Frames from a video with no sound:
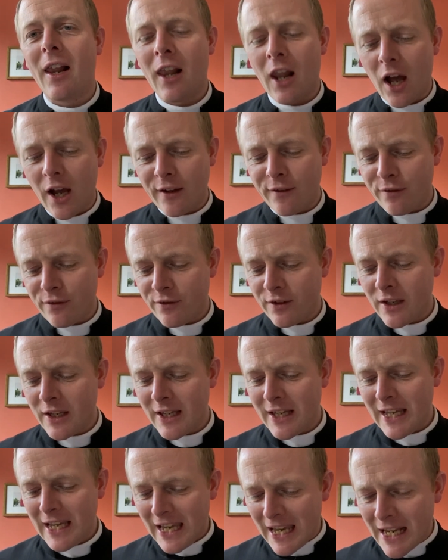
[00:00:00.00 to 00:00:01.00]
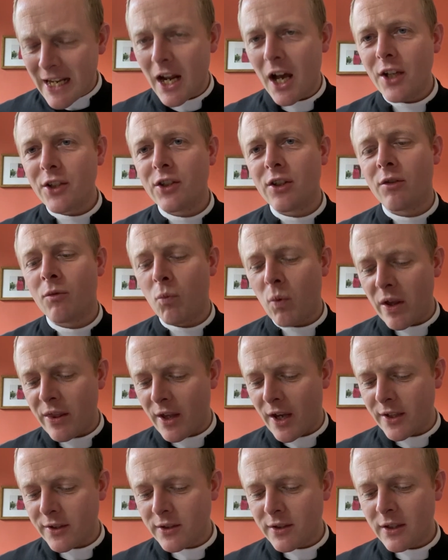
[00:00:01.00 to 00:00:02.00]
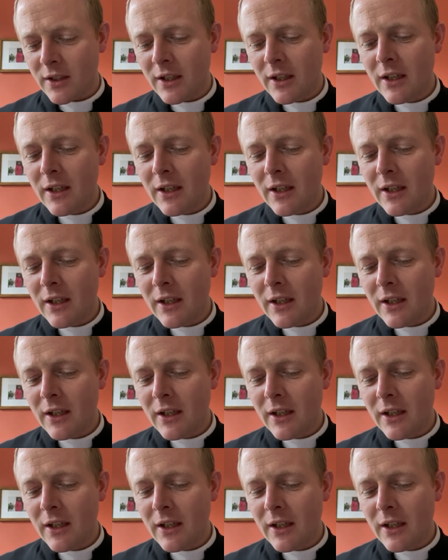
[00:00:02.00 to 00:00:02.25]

life in us and with us.